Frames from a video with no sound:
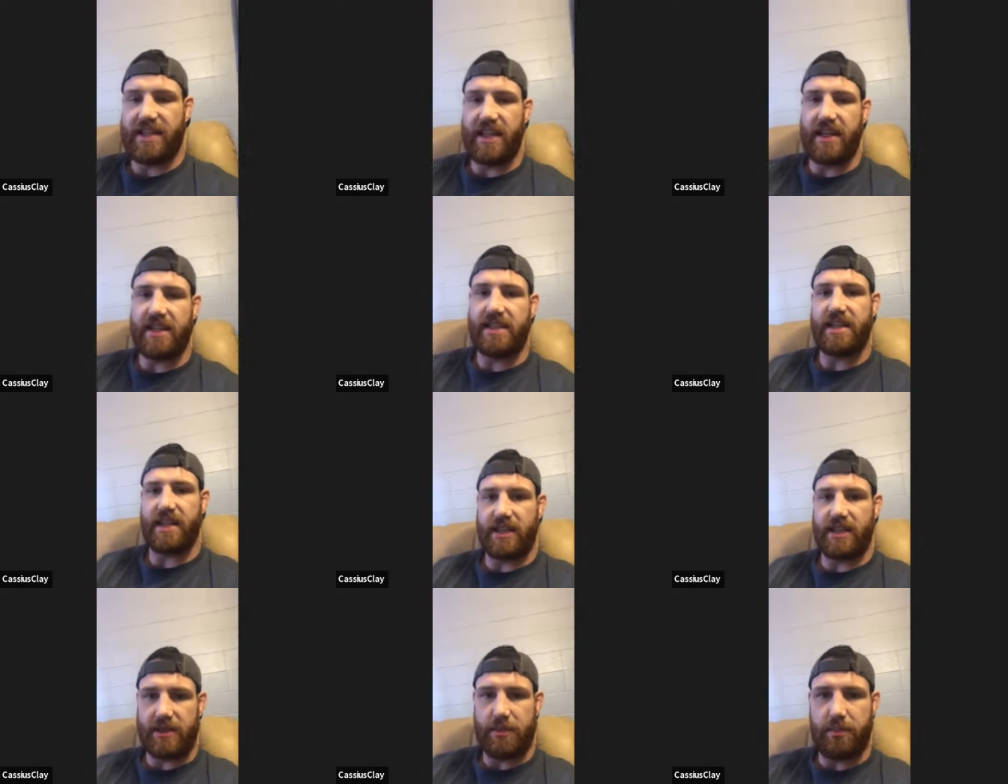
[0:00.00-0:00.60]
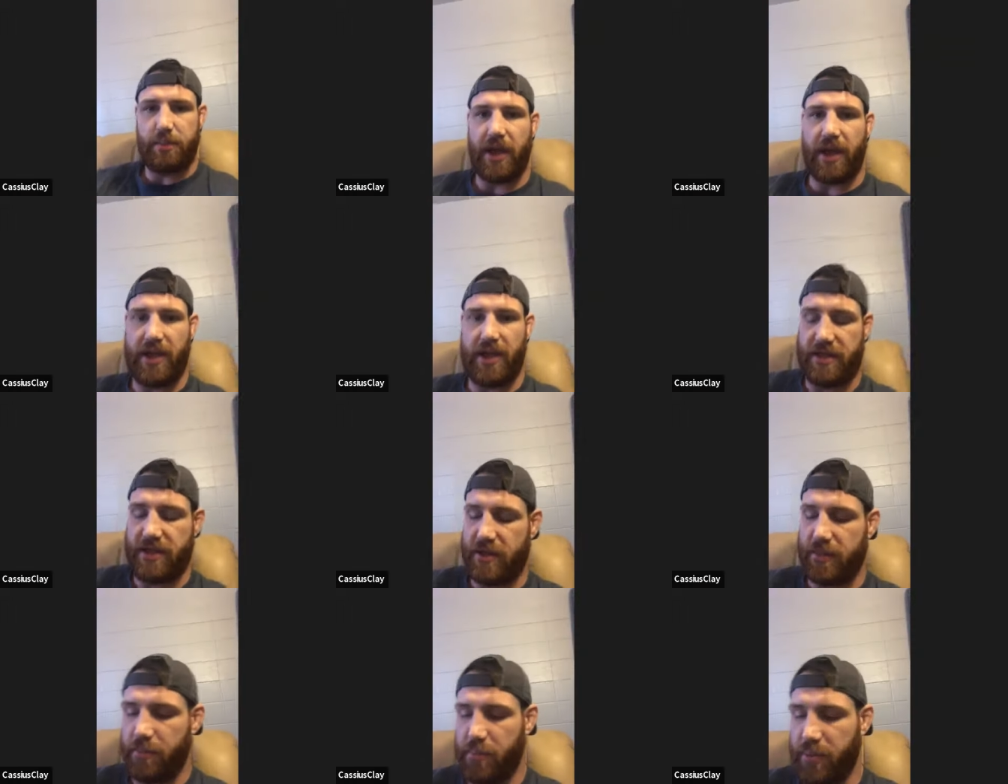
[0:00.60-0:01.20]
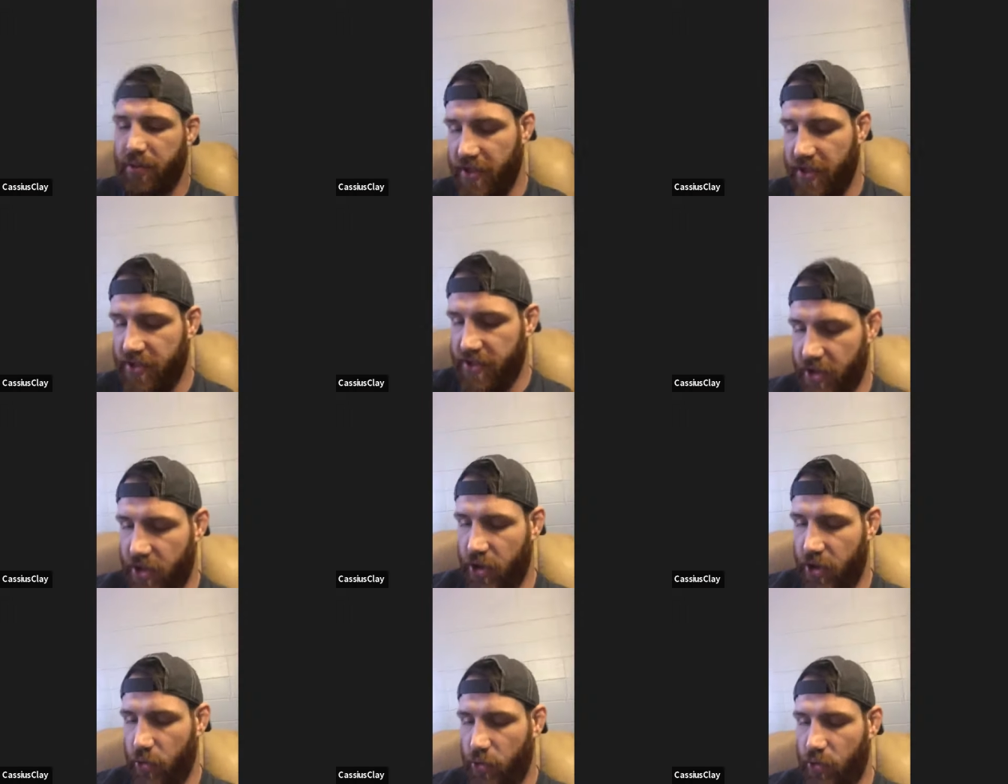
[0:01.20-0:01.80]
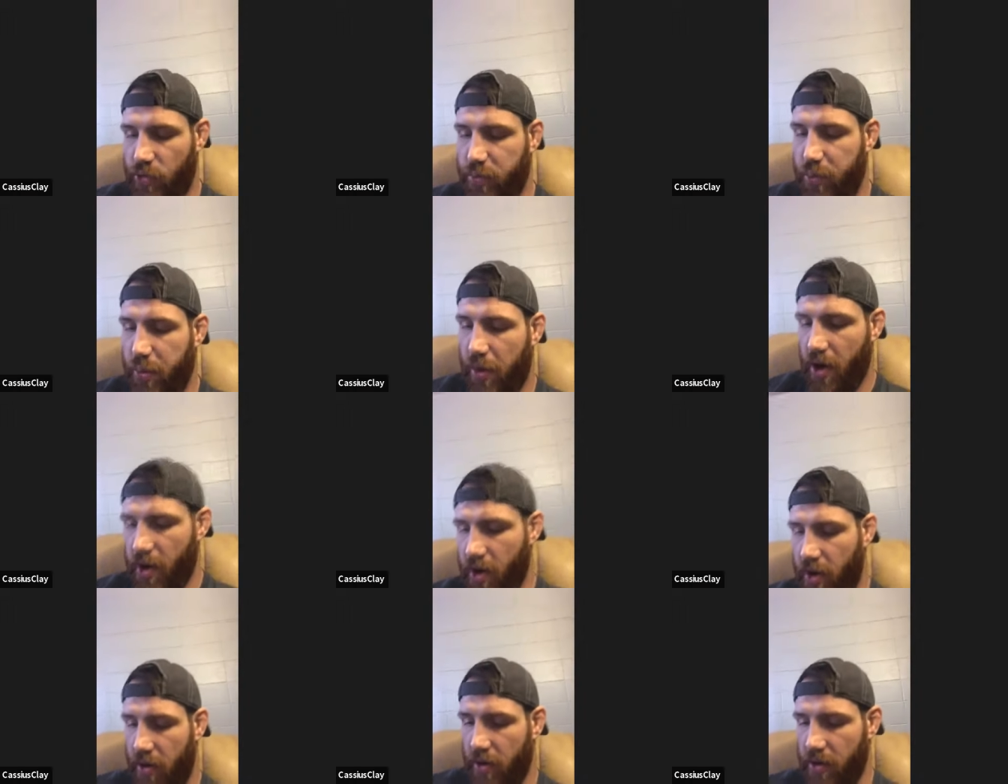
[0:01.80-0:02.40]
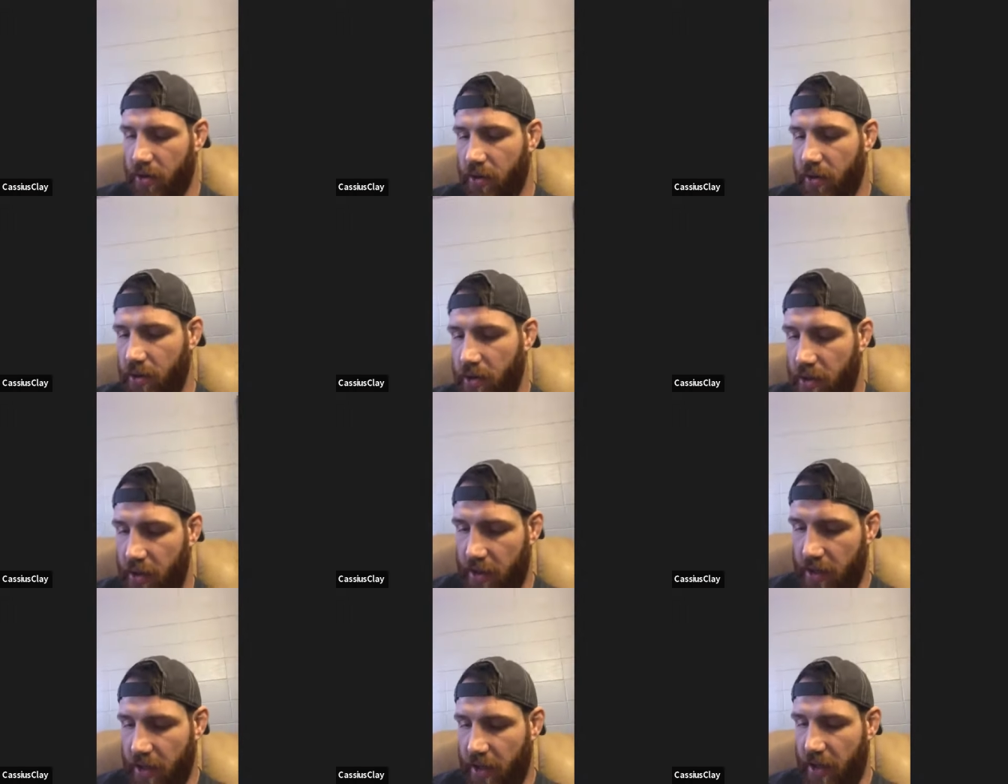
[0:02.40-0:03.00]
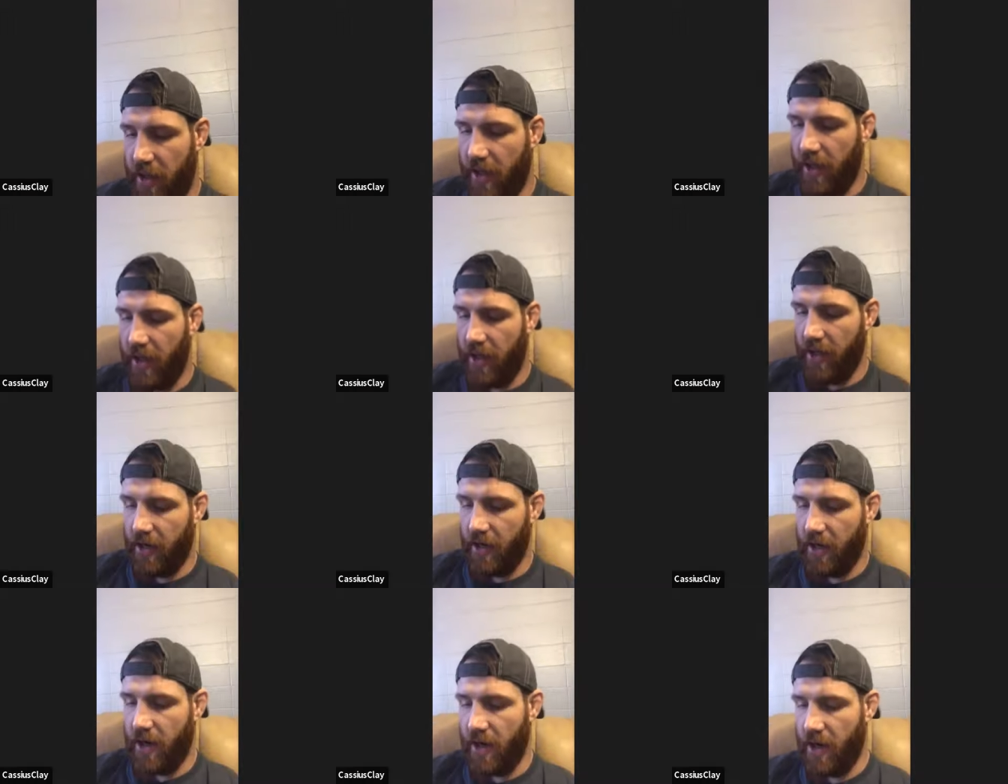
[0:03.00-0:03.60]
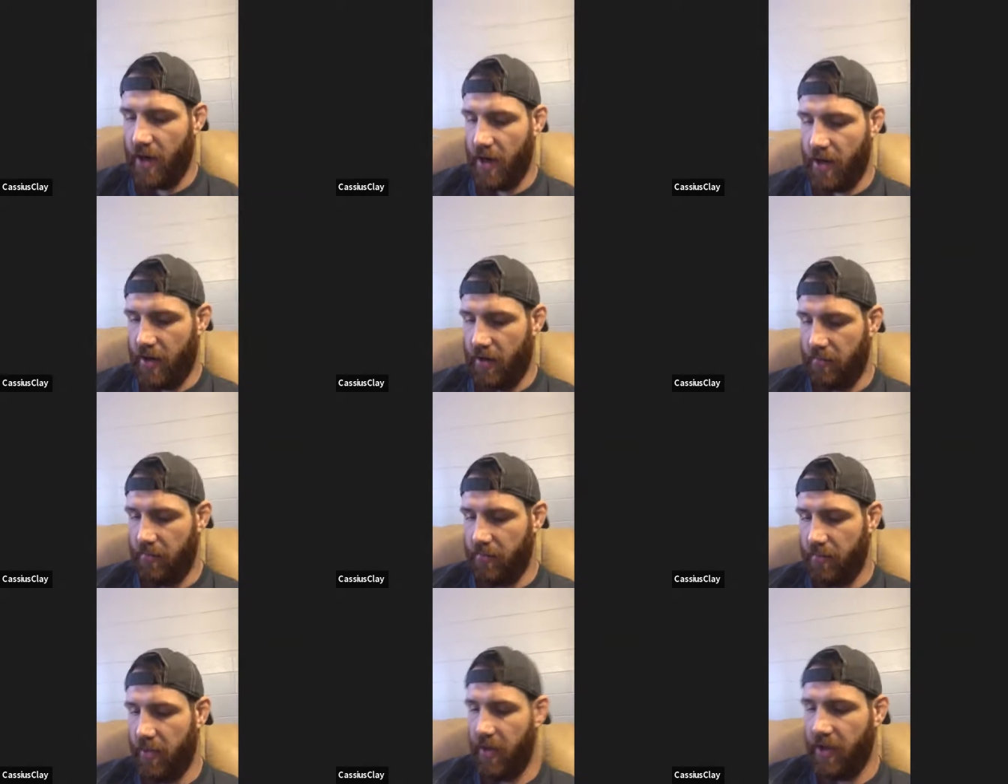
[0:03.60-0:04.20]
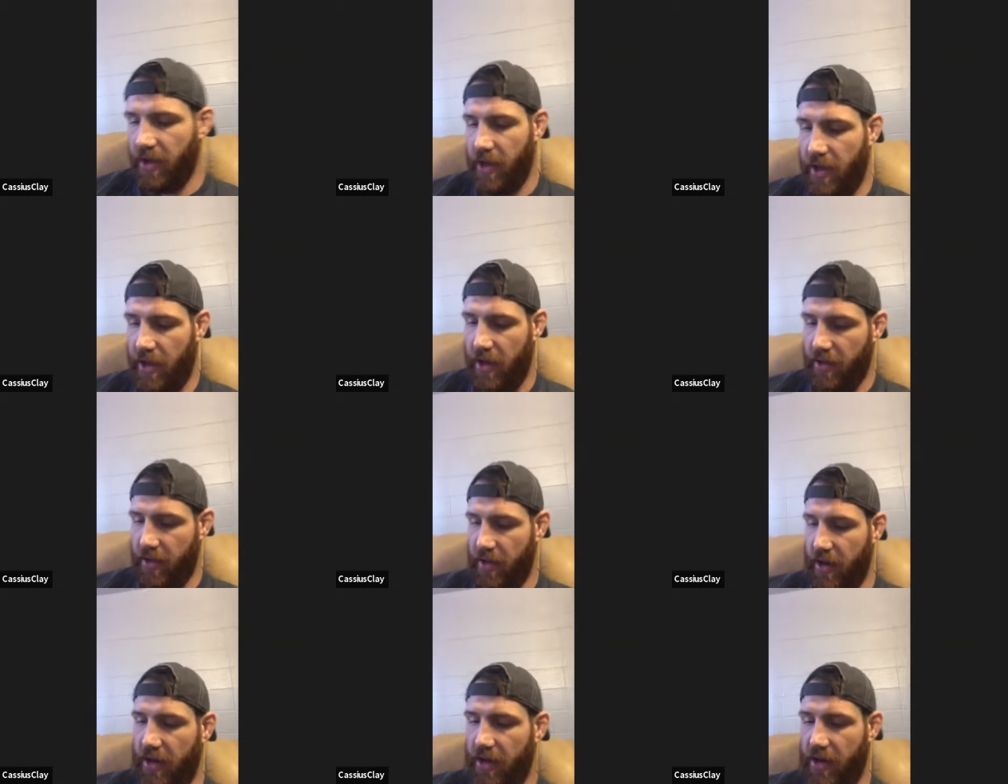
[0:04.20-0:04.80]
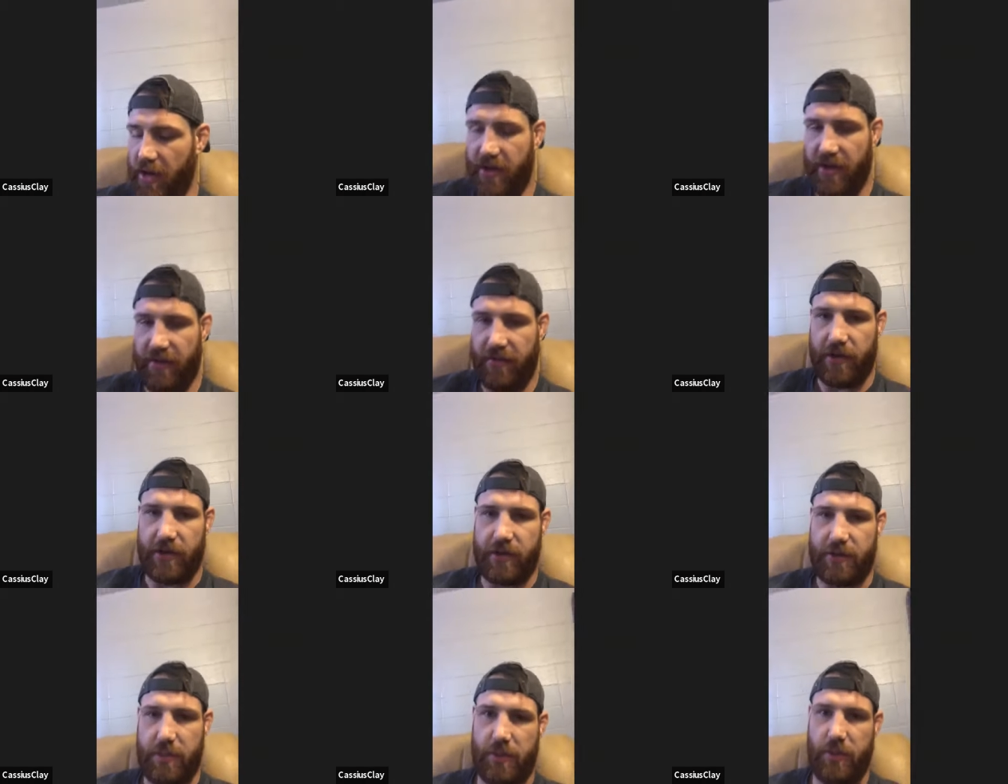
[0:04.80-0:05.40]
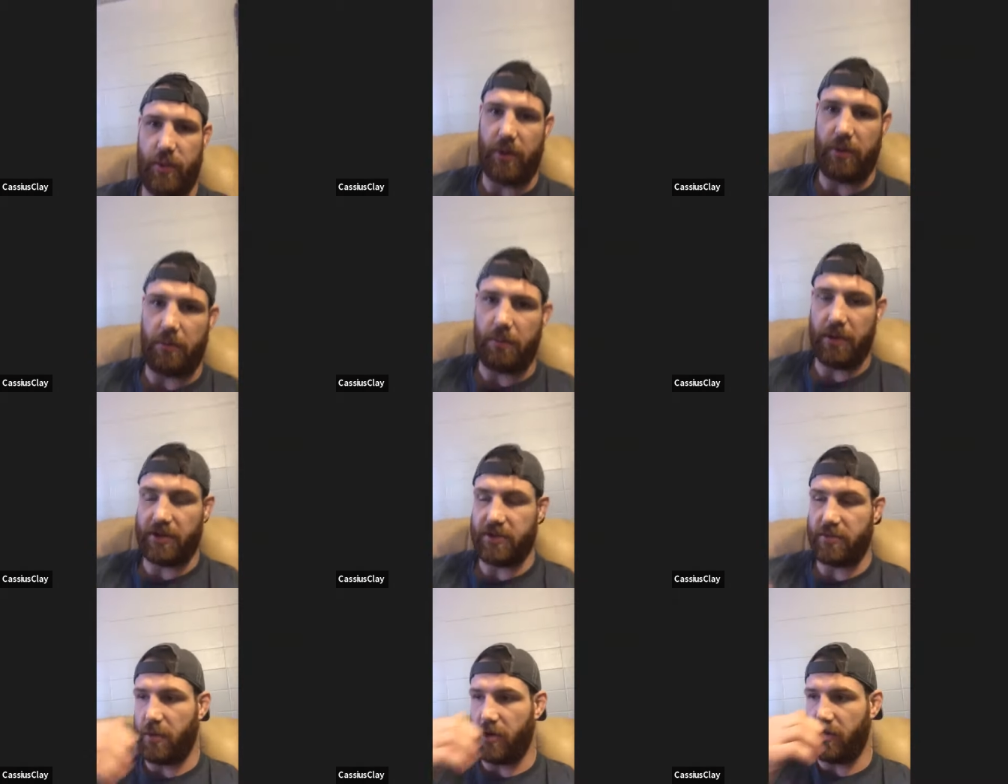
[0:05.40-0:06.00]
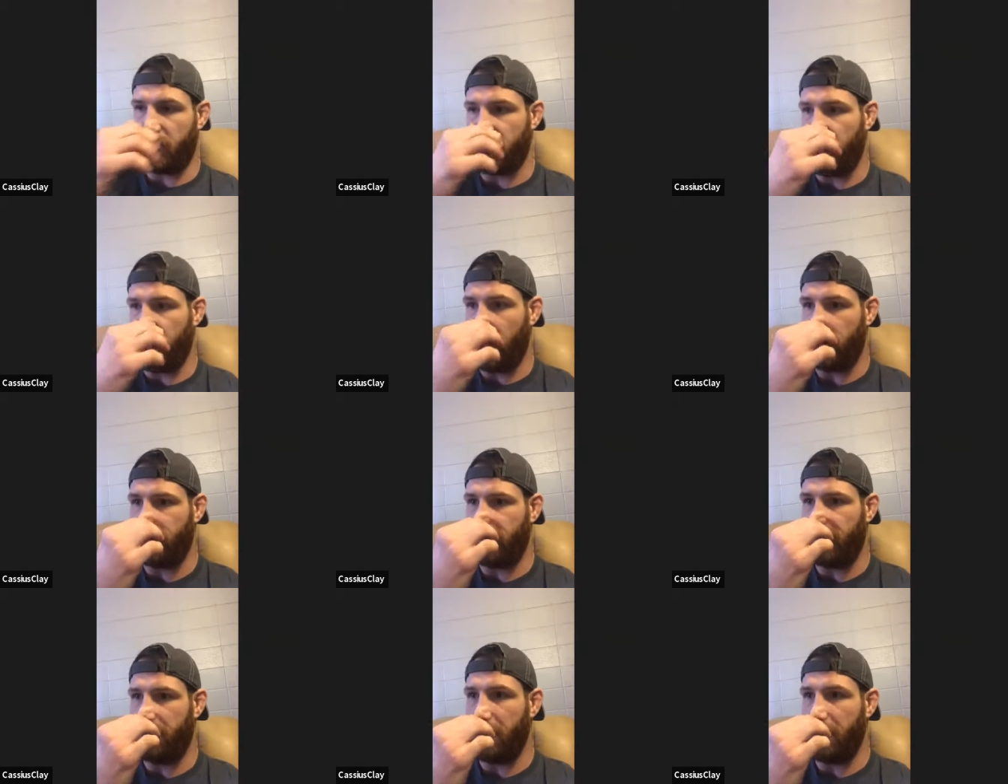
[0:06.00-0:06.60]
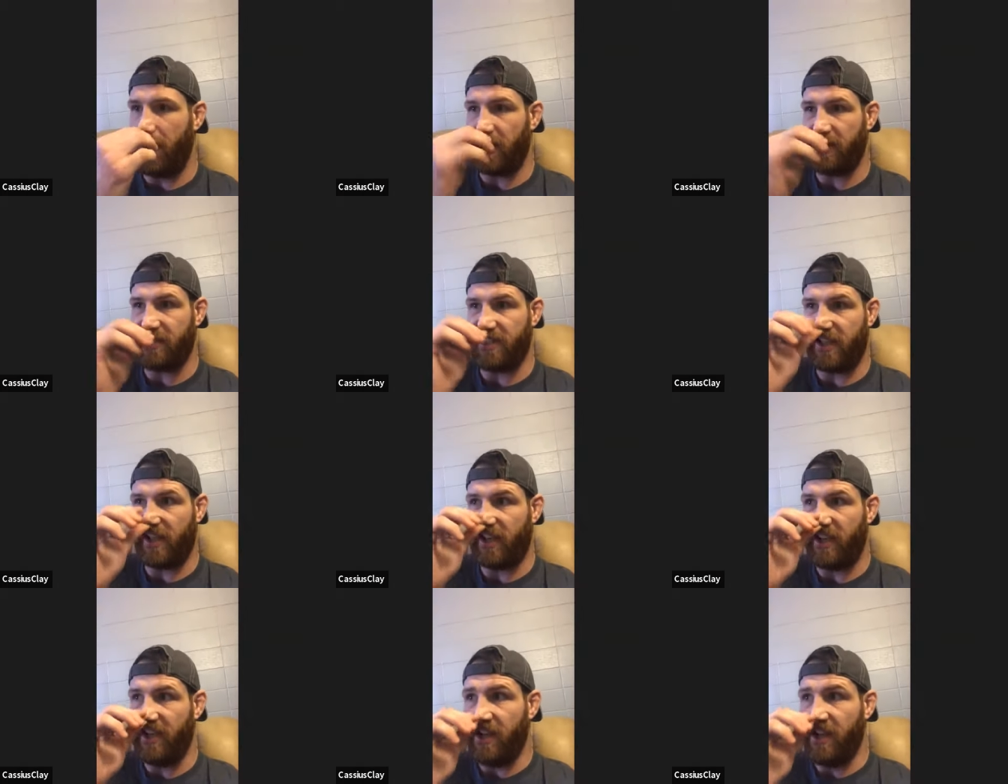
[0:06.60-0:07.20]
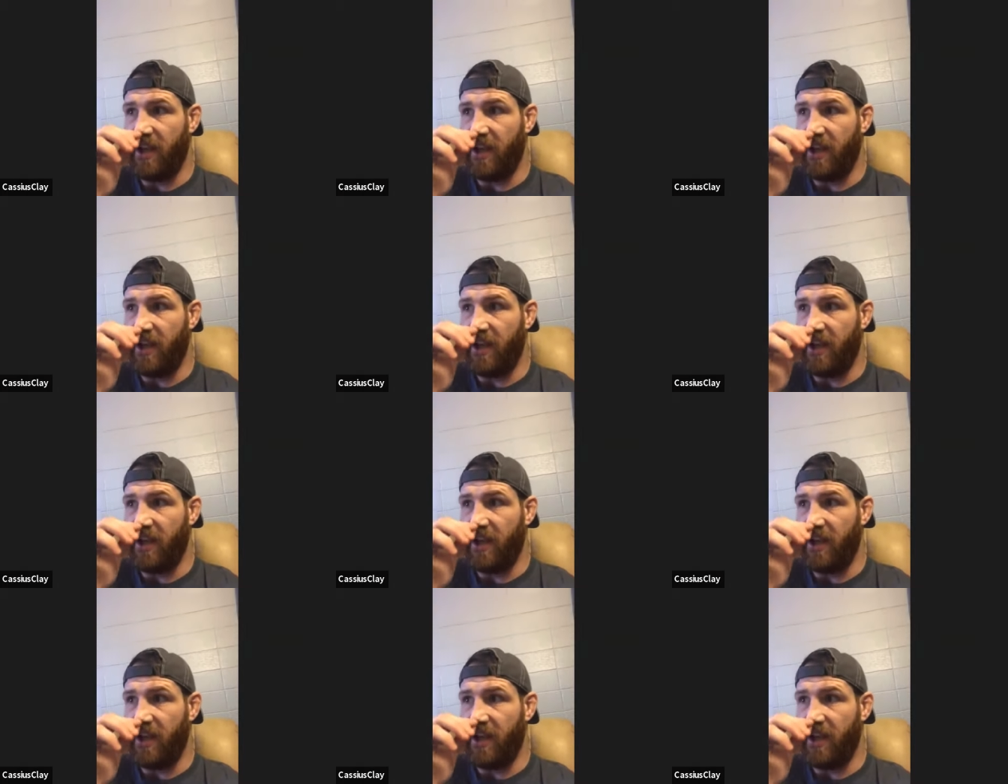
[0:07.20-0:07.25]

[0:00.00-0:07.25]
distance plays a huge part in a difference between mixed martial arts and boxing.